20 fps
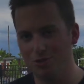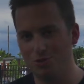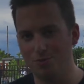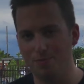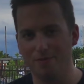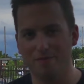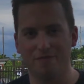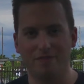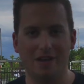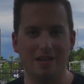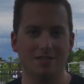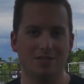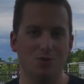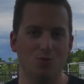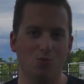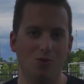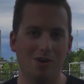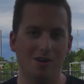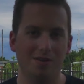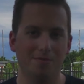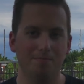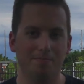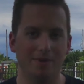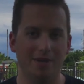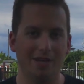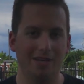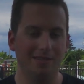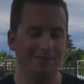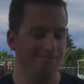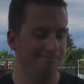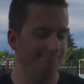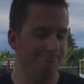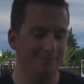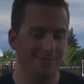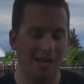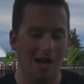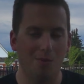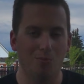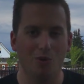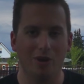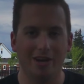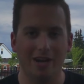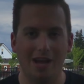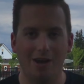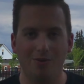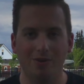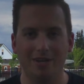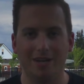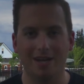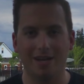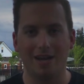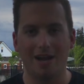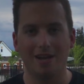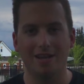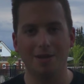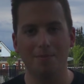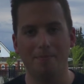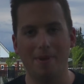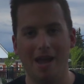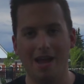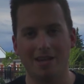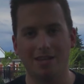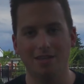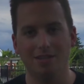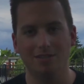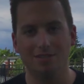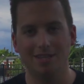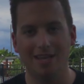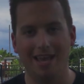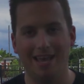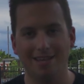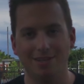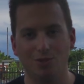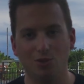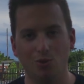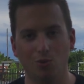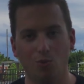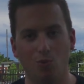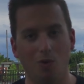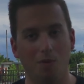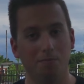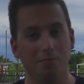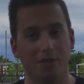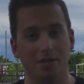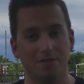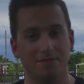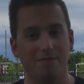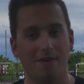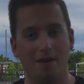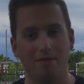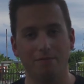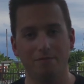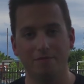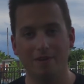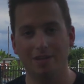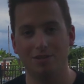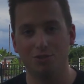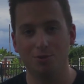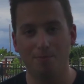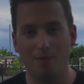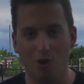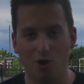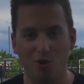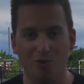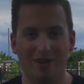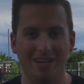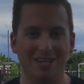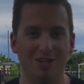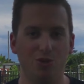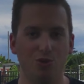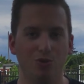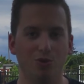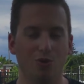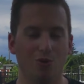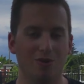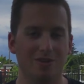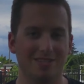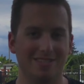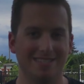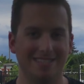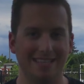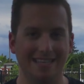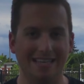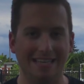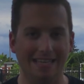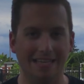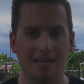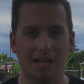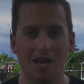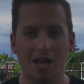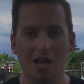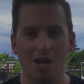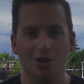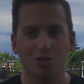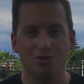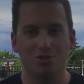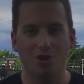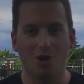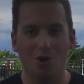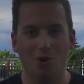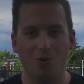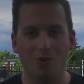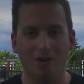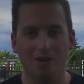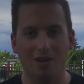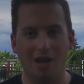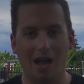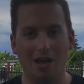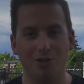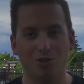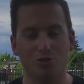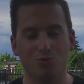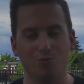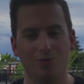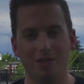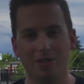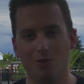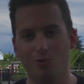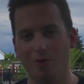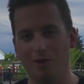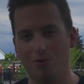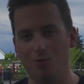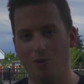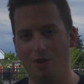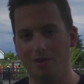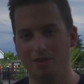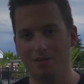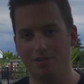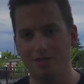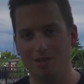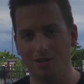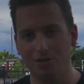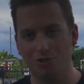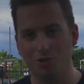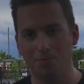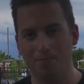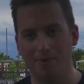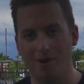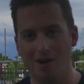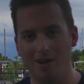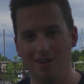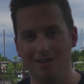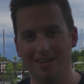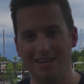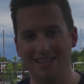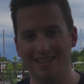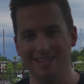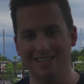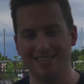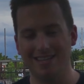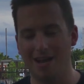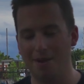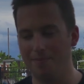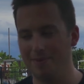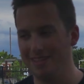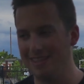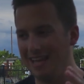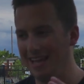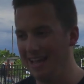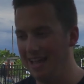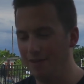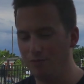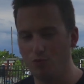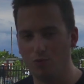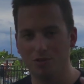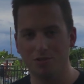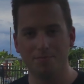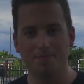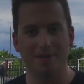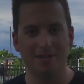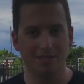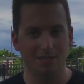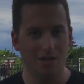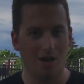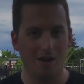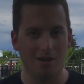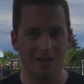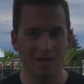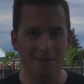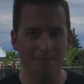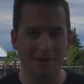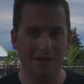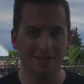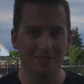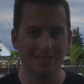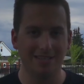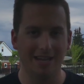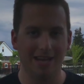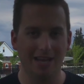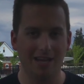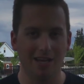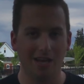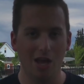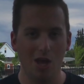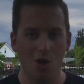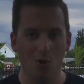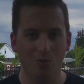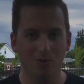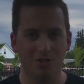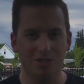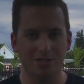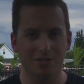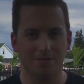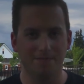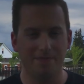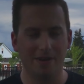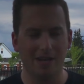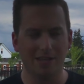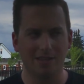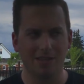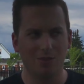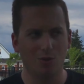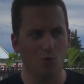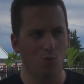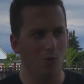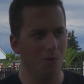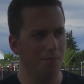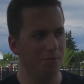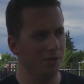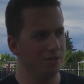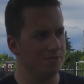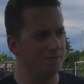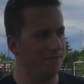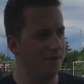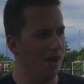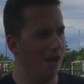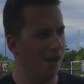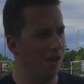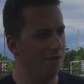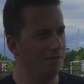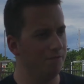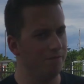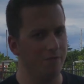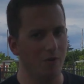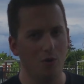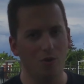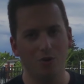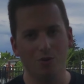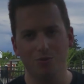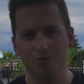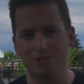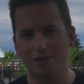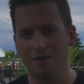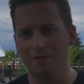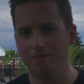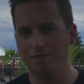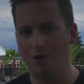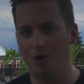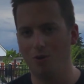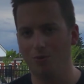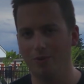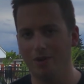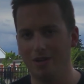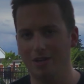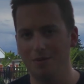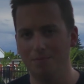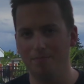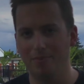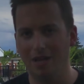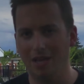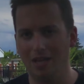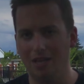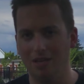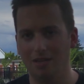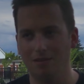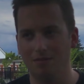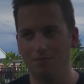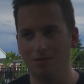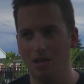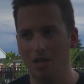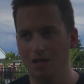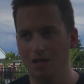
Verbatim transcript: a super fancy one, but time ran out and I gotta get packing to head to a OnePlus five event tomorrow in New York City. So I just really quick wanted to touch upon the topic that everyone's been talking about today, which is the fact that the OnePlus five photos have already been